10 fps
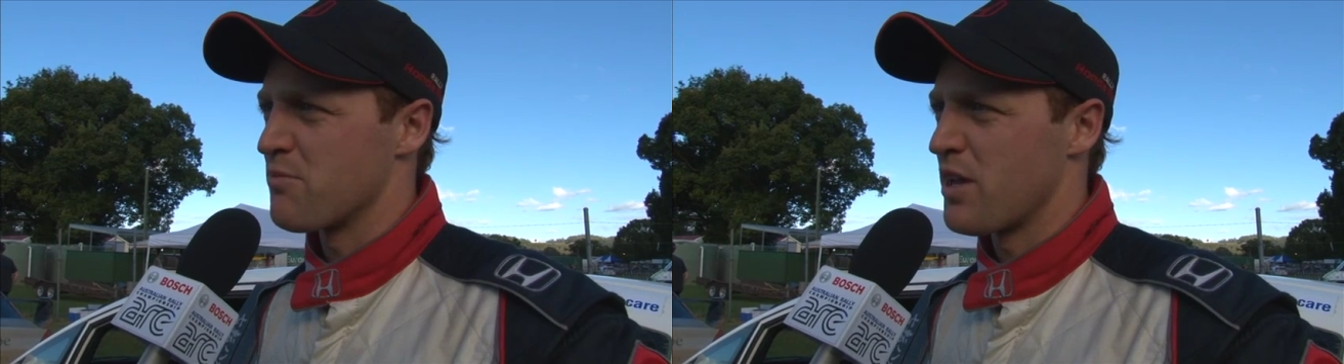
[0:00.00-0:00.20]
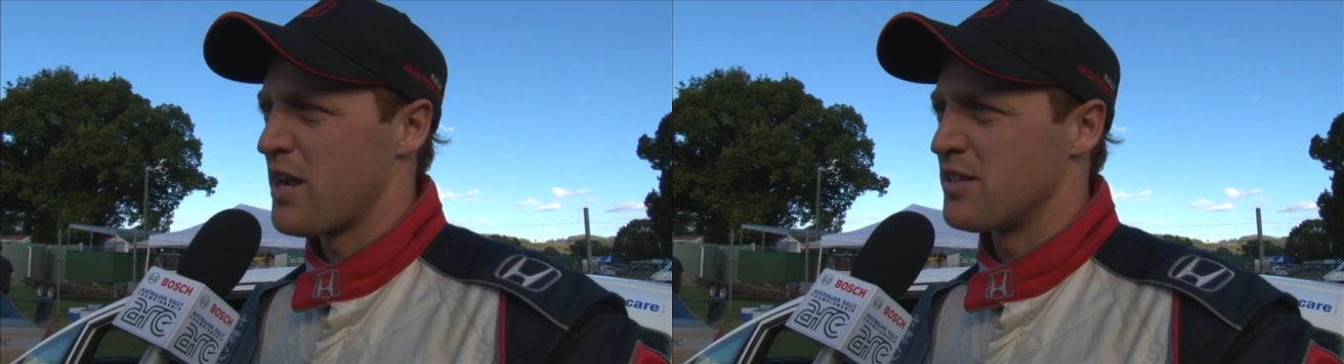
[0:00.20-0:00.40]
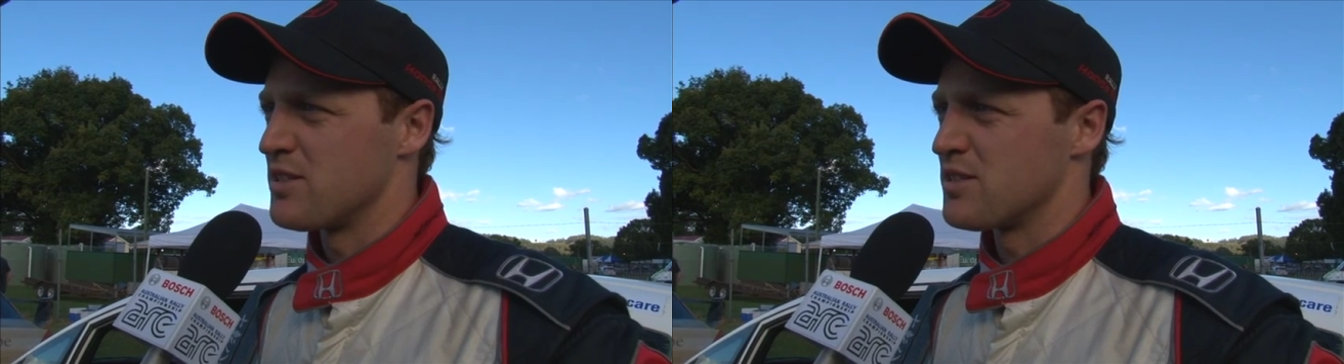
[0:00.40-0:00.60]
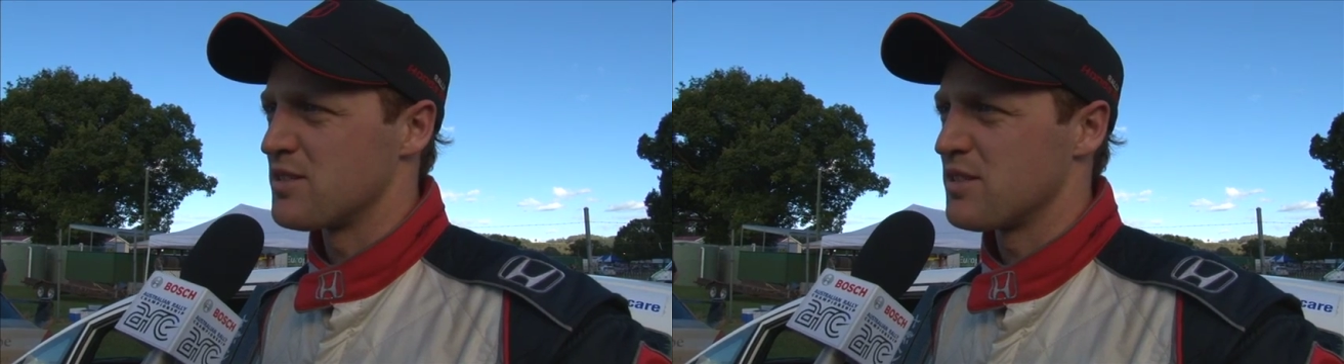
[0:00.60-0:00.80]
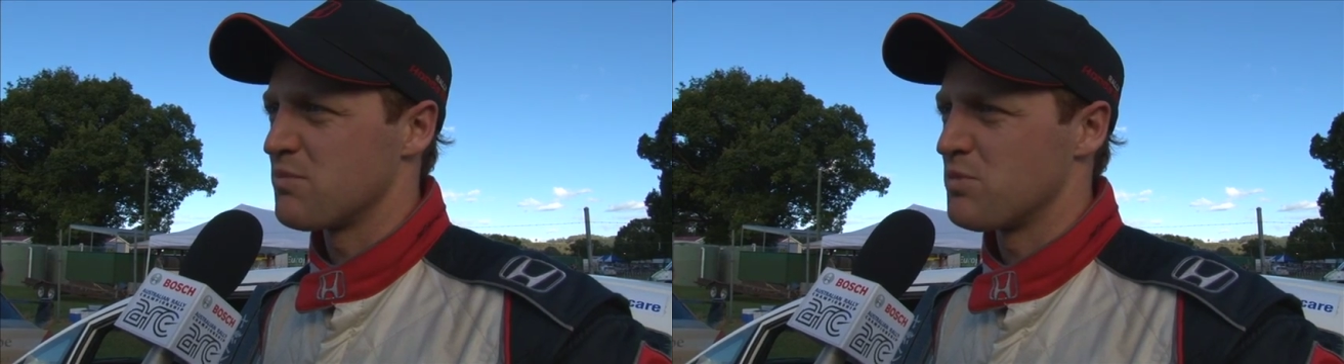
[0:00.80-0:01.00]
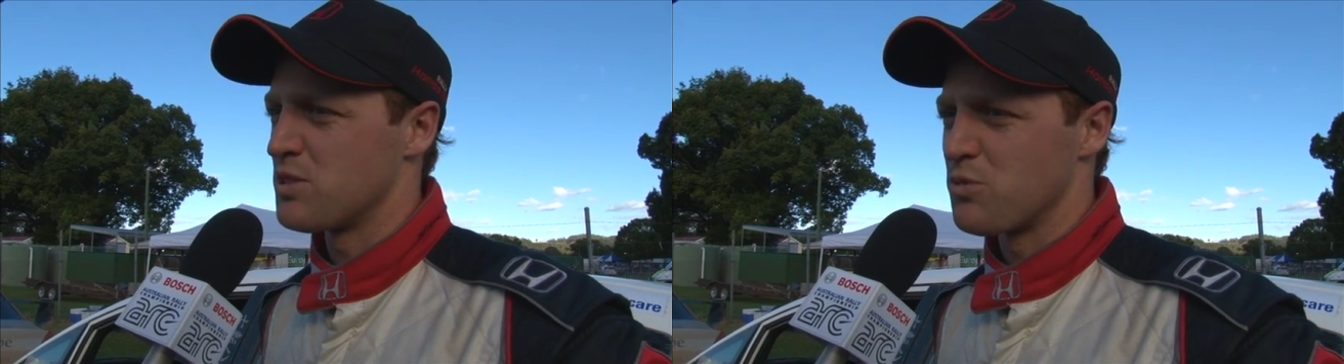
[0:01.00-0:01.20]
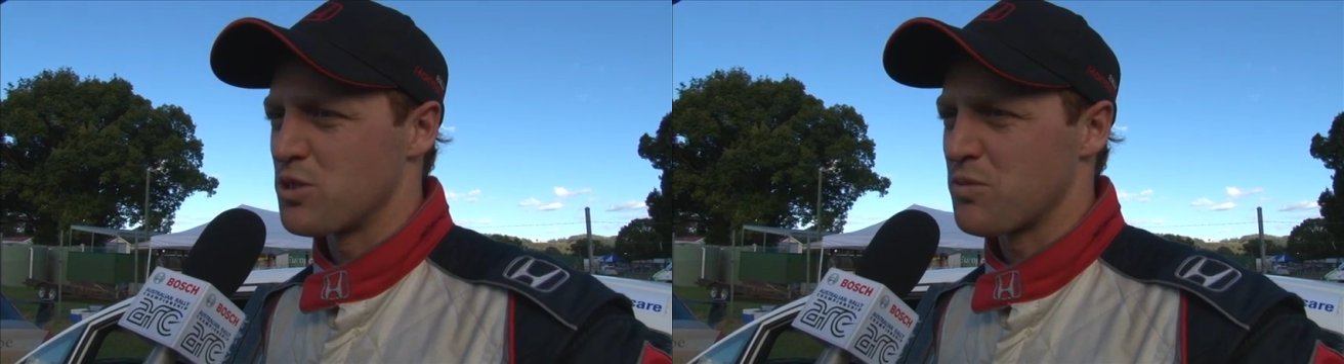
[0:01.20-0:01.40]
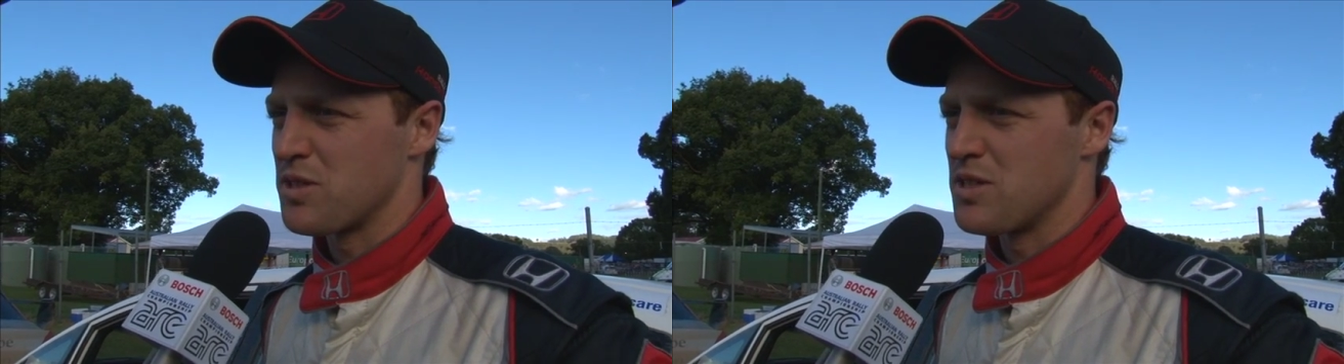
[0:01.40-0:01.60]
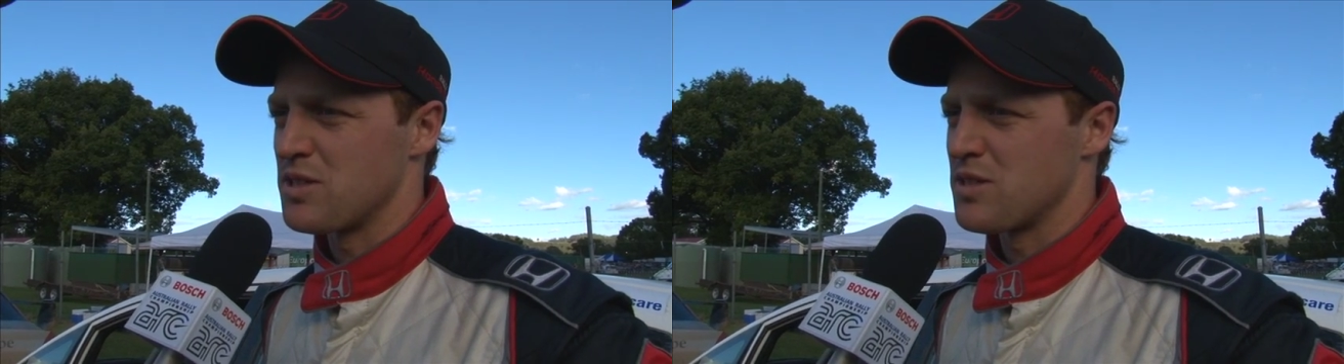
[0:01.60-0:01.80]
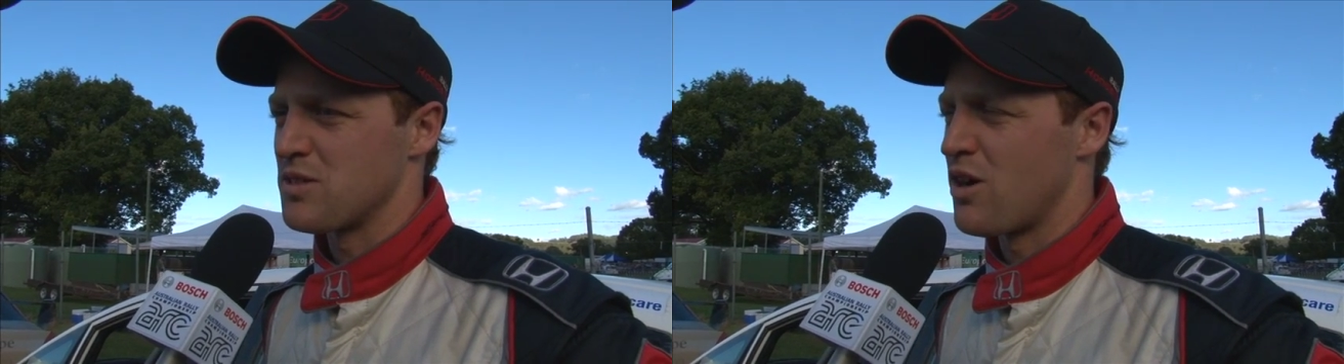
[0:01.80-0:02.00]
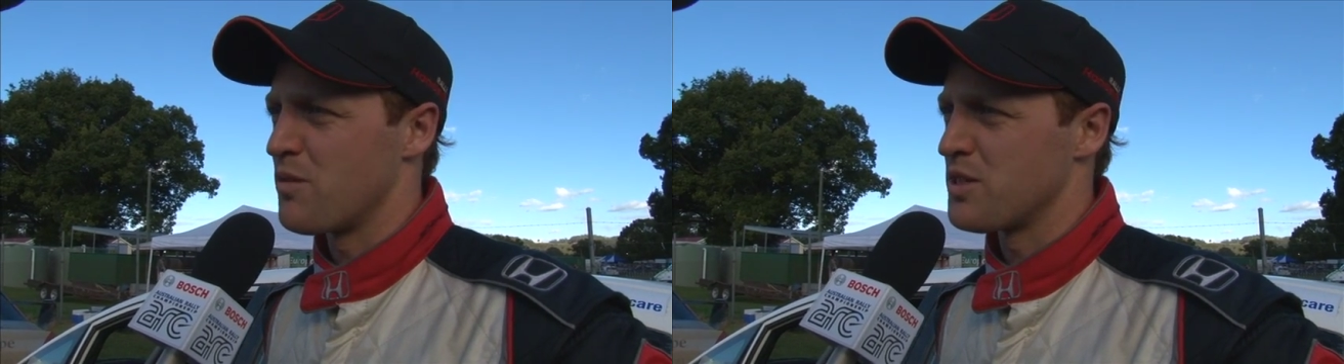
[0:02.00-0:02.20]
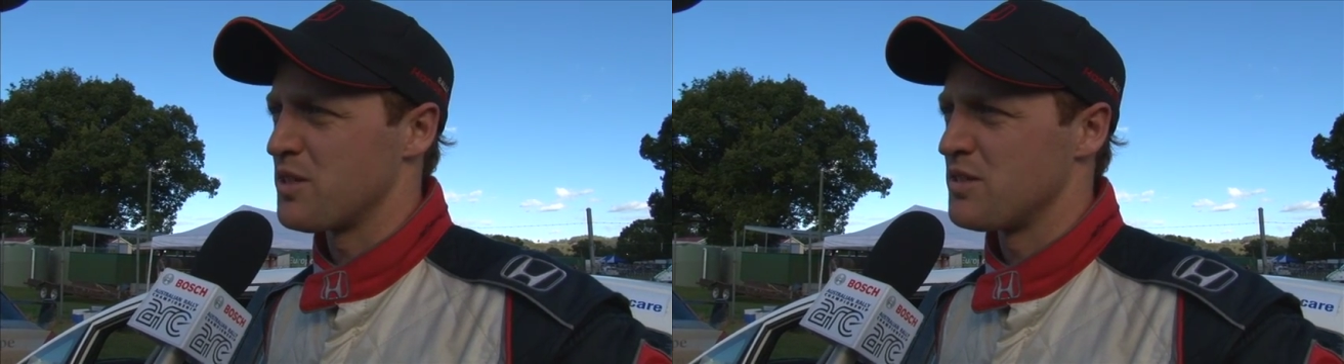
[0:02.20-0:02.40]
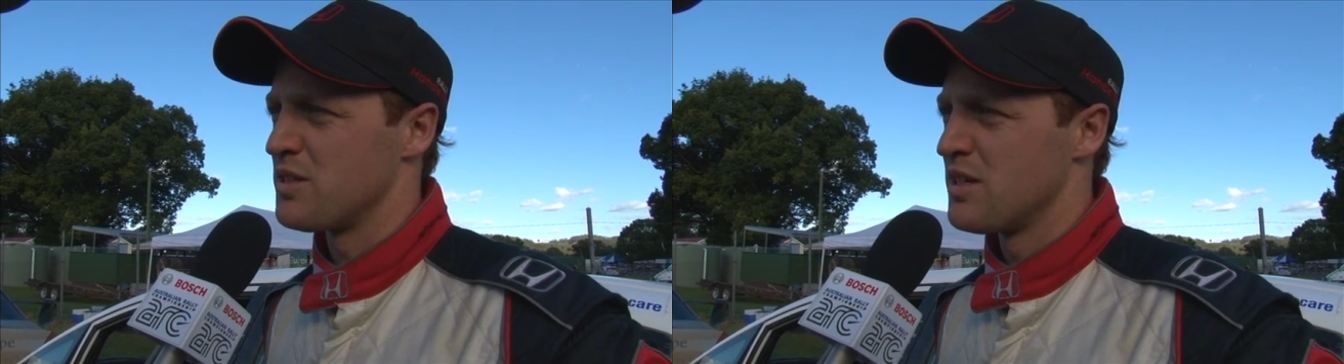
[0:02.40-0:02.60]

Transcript: plan and just put some consistent times in and